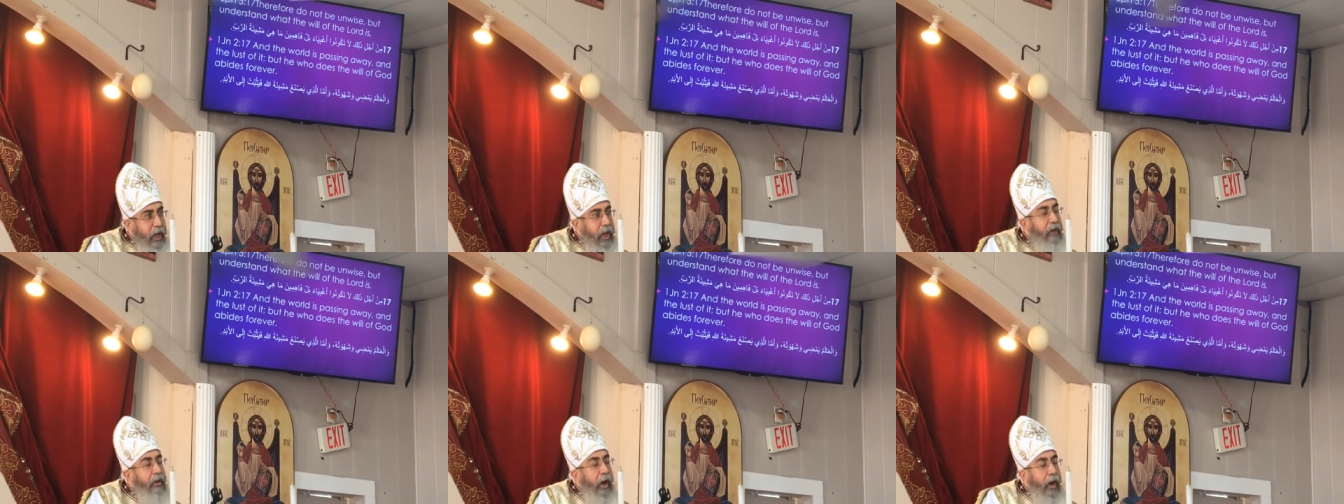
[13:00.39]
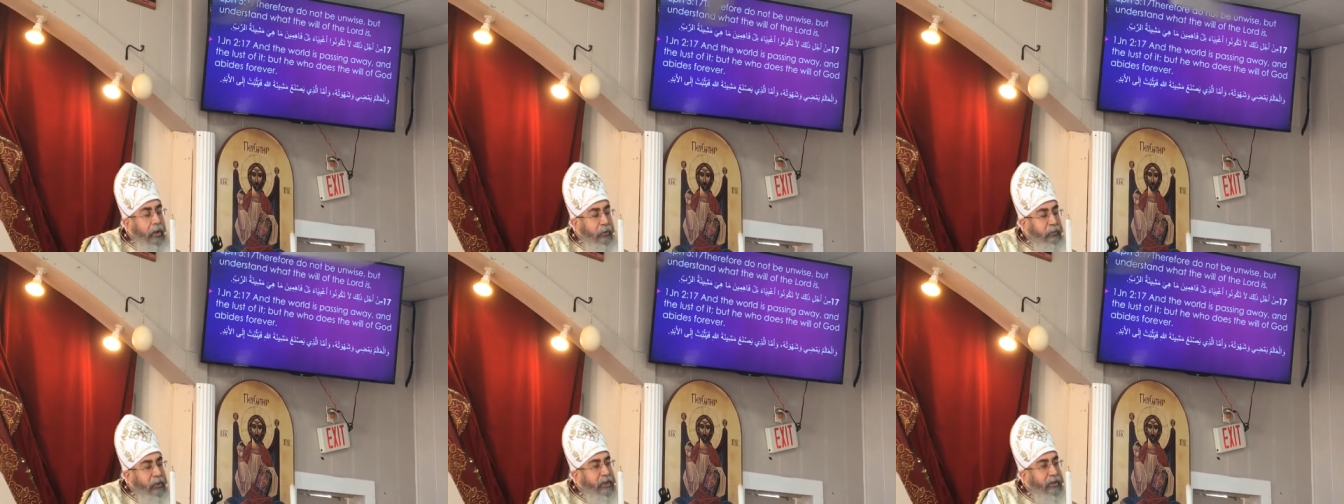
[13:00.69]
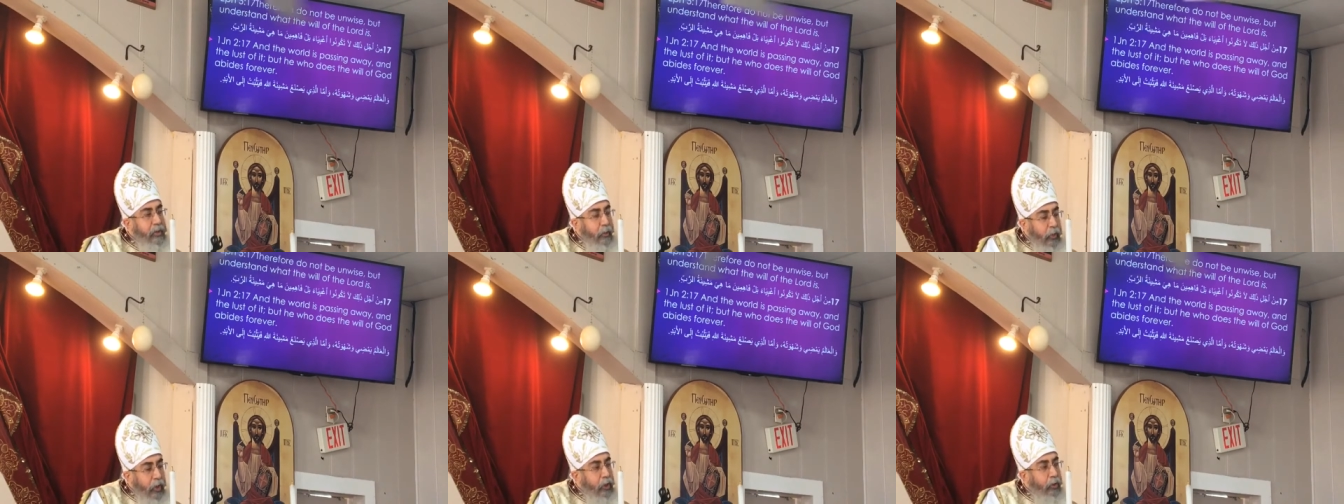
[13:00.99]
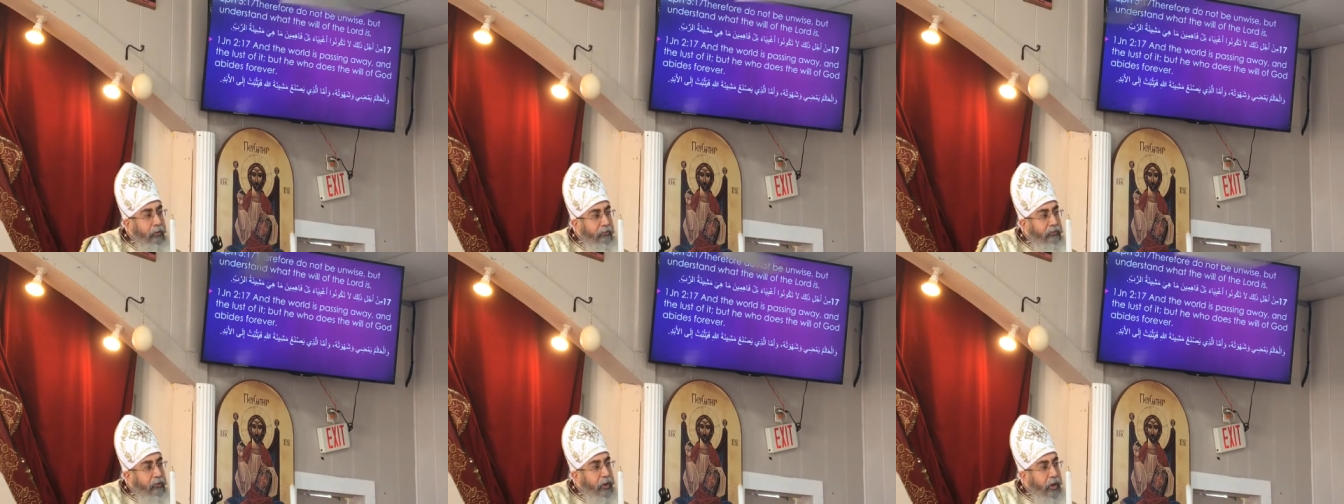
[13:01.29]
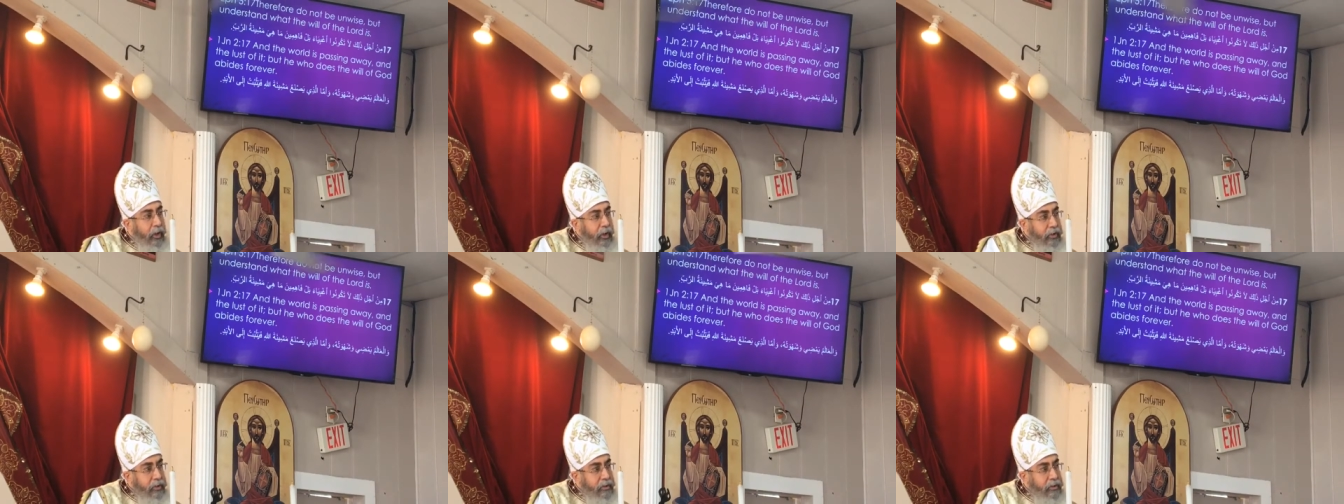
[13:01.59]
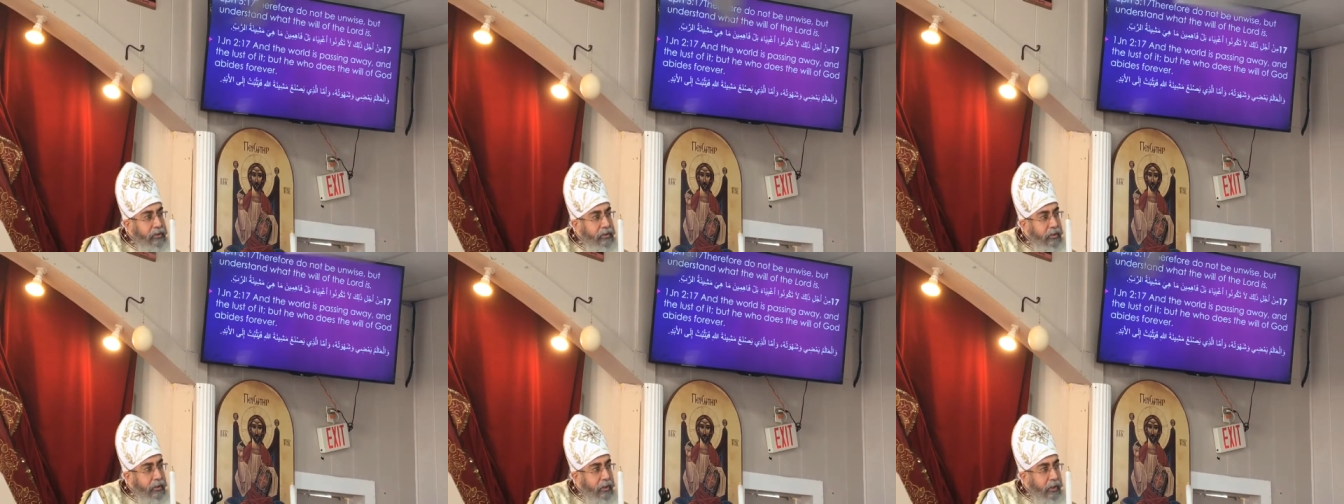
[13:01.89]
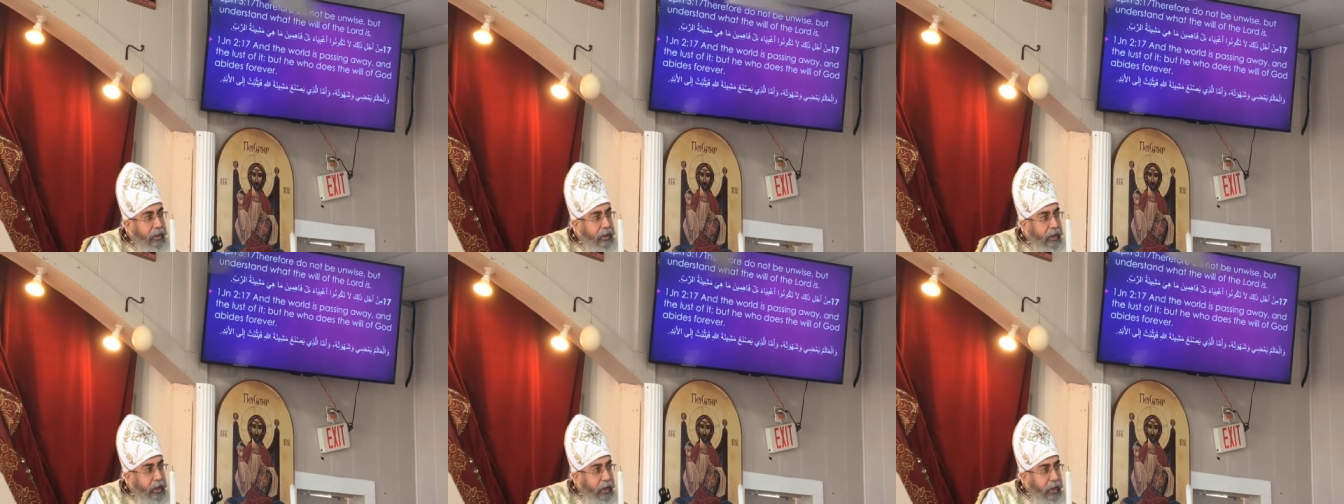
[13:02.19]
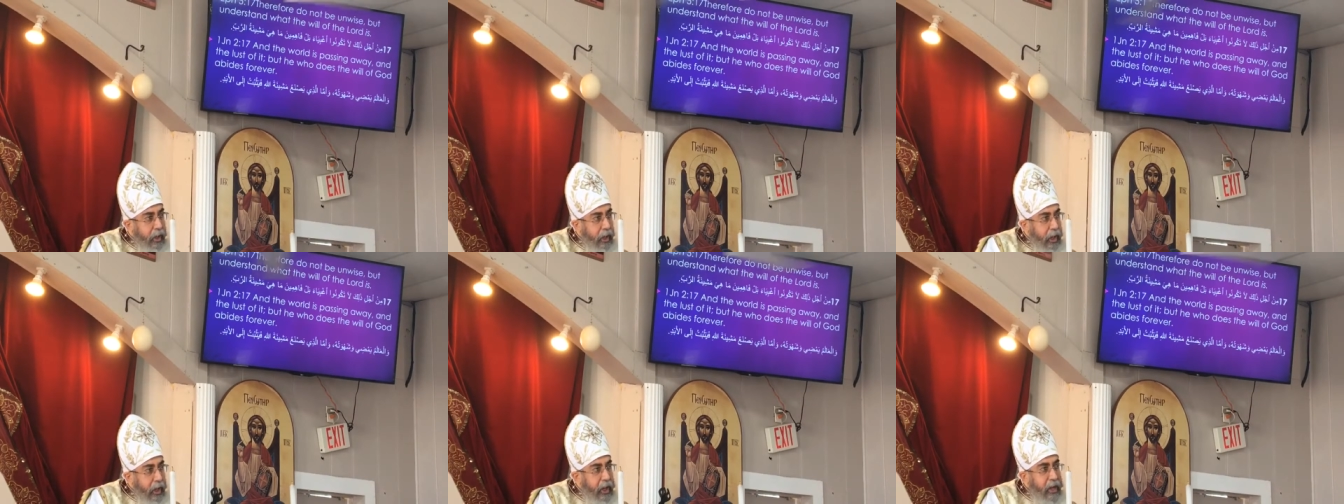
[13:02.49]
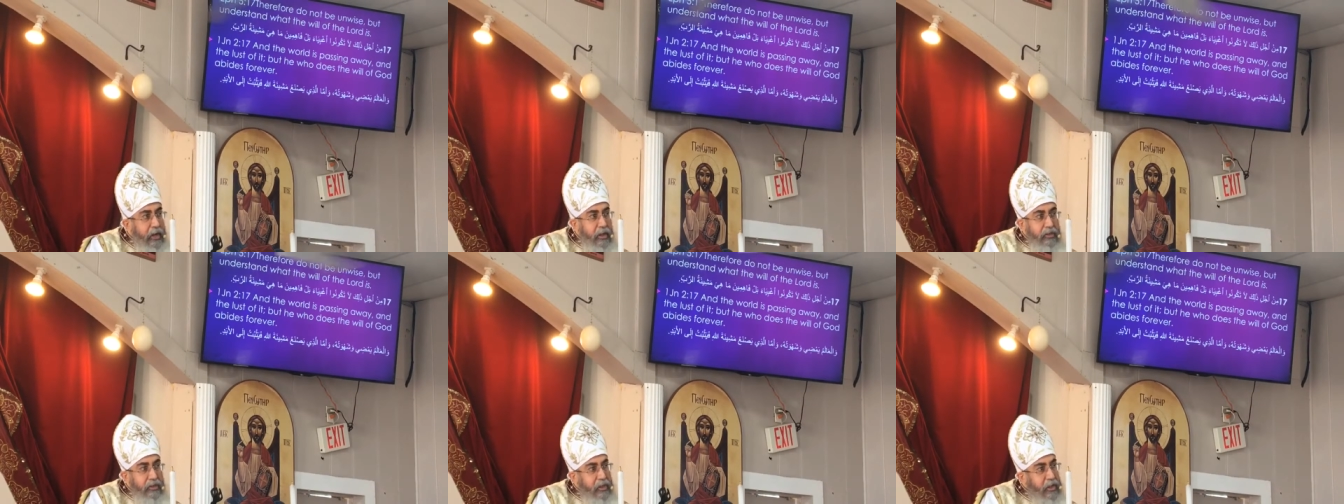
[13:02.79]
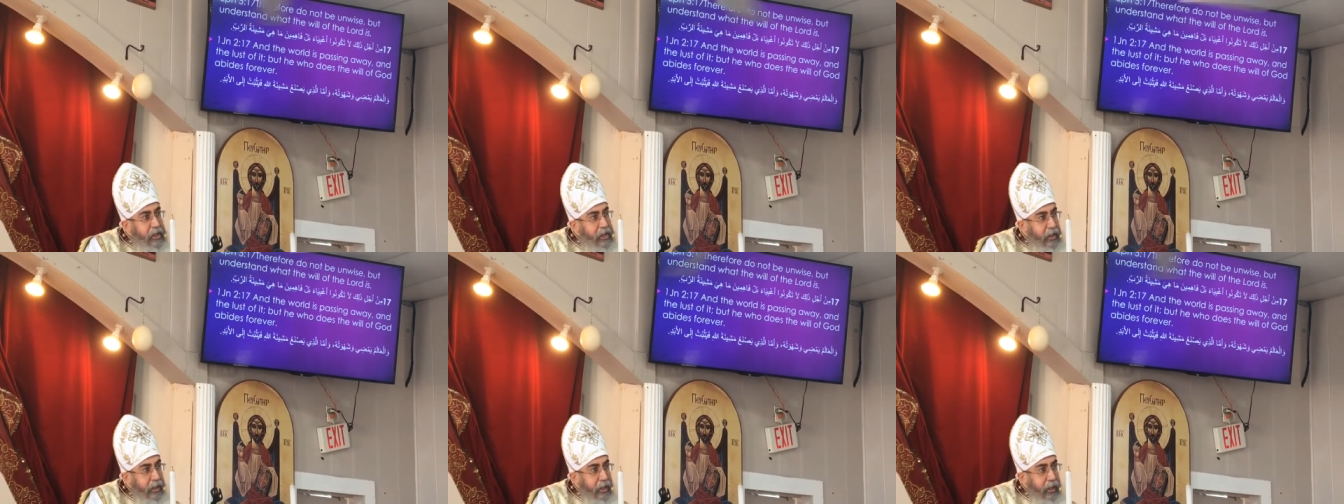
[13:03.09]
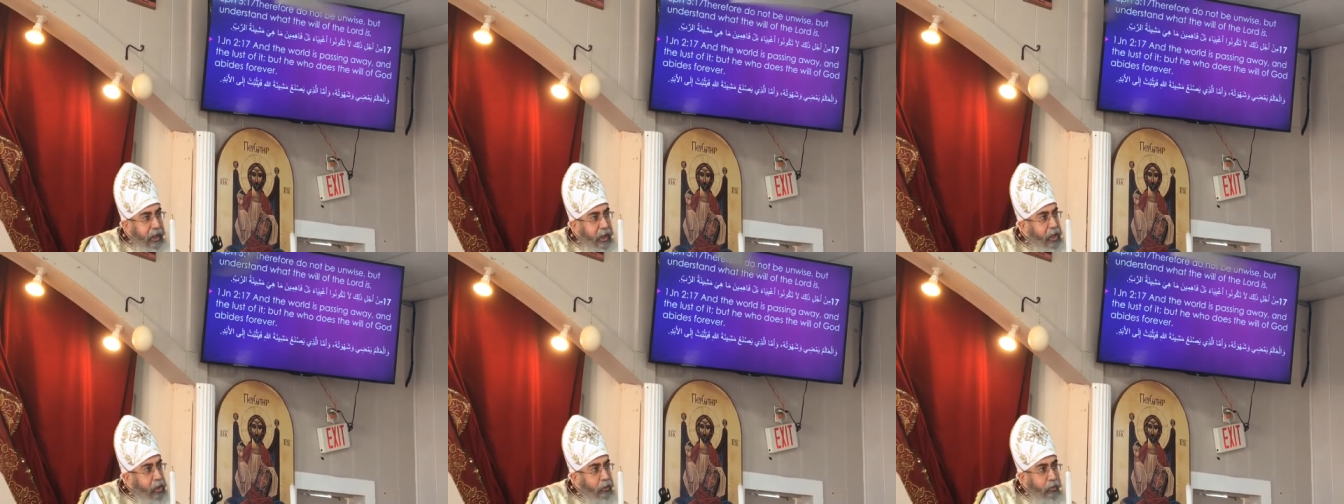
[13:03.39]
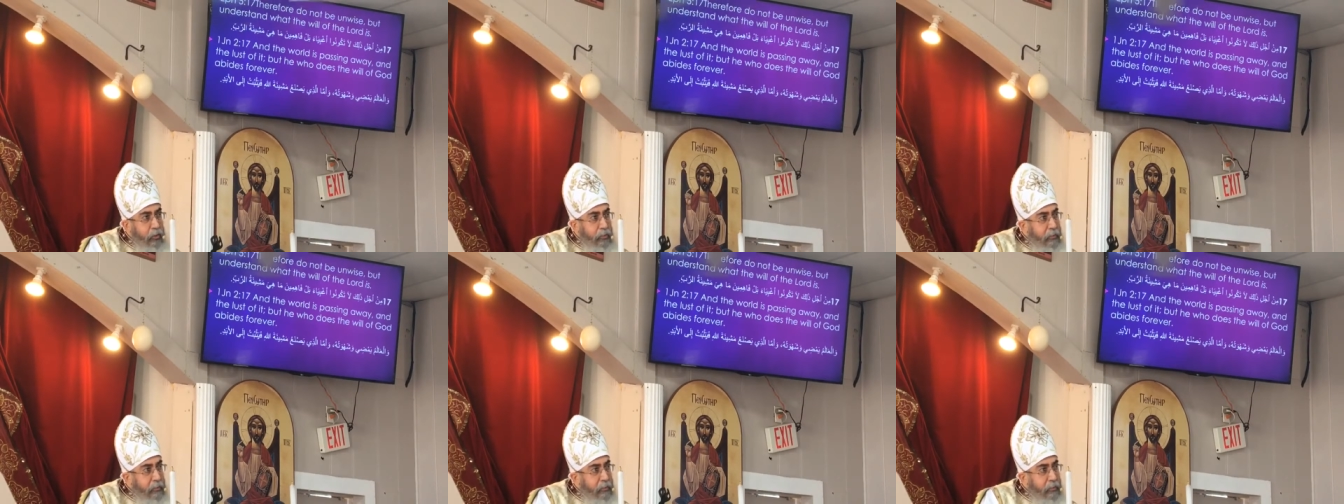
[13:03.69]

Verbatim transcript: I mean the will of God. Anything, any